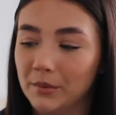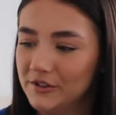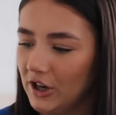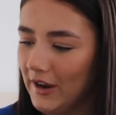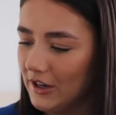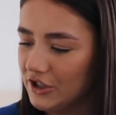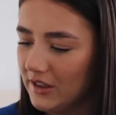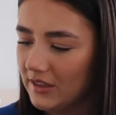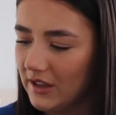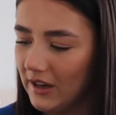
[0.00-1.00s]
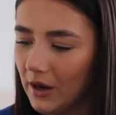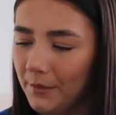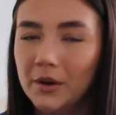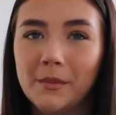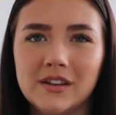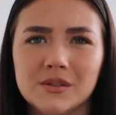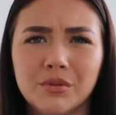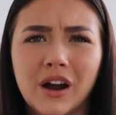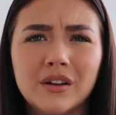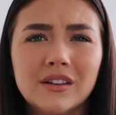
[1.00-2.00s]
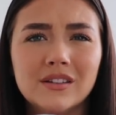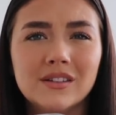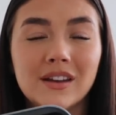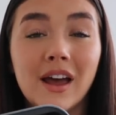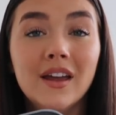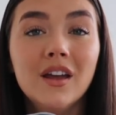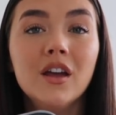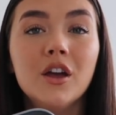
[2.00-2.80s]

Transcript: which I actually think I'm going to make some brownies in today,